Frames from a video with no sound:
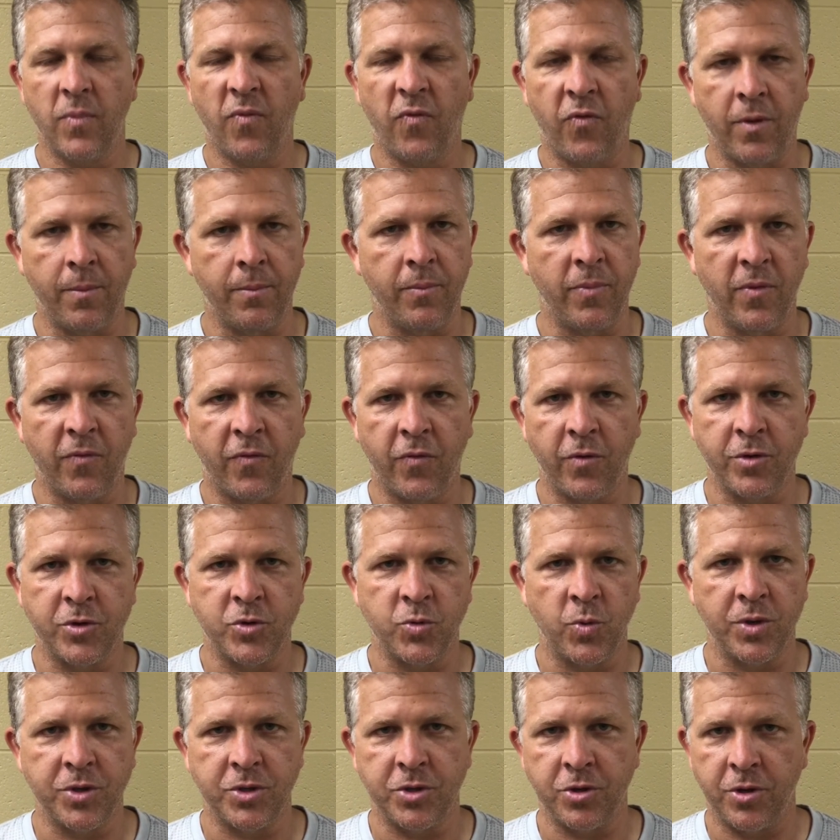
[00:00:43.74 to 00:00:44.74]
From the
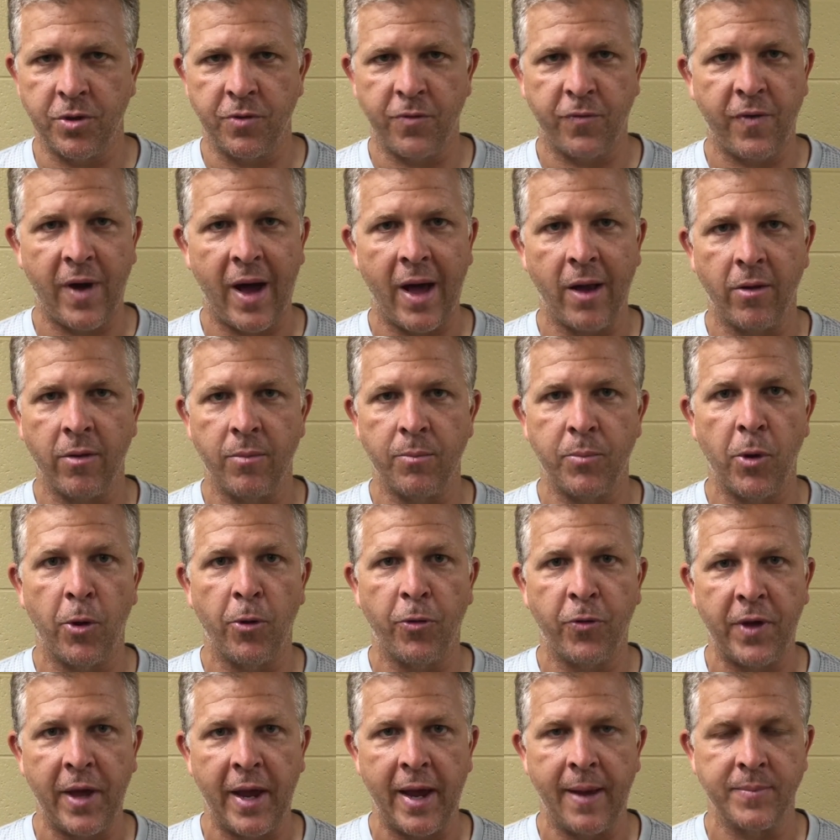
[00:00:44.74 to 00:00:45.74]
first whistle to the final in
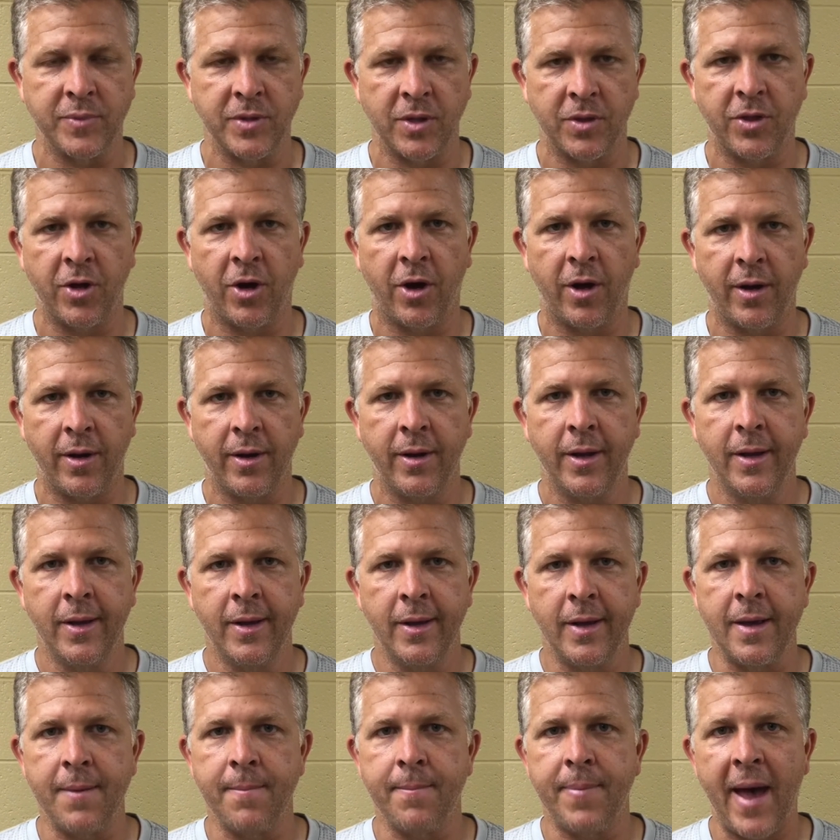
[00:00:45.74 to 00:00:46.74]
both games, I thought
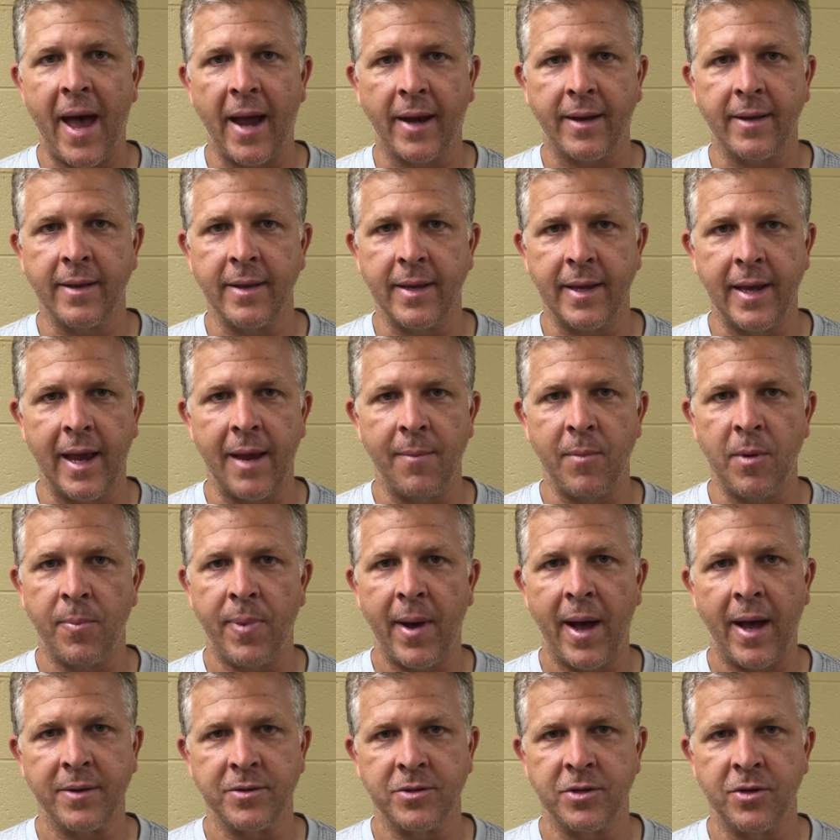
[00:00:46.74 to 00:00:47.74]
impacted the game in
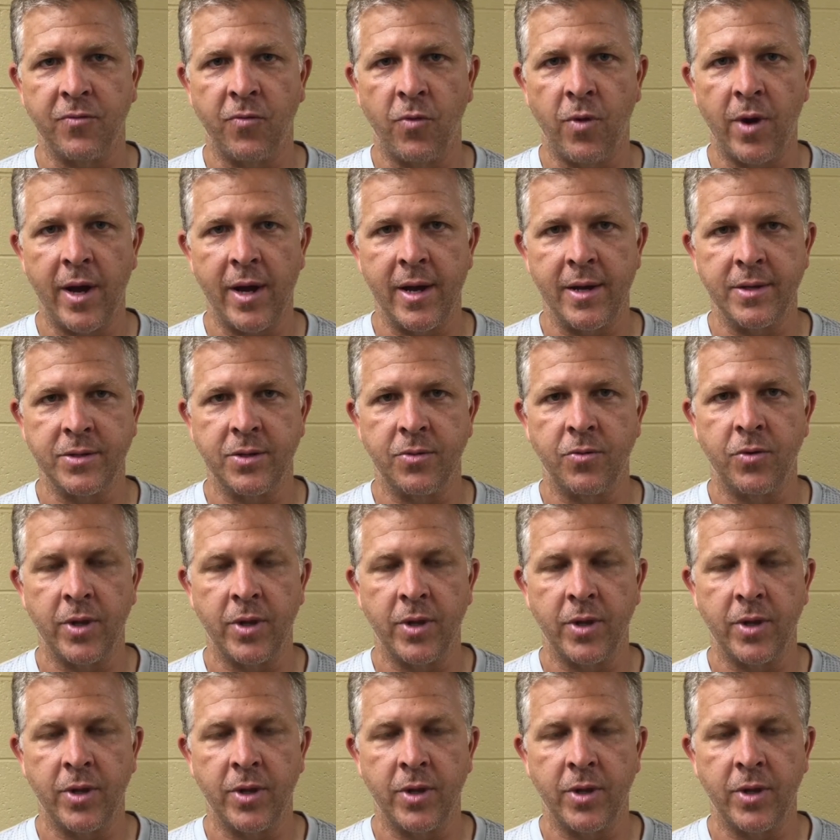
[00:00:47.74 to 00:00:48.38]
positive ways.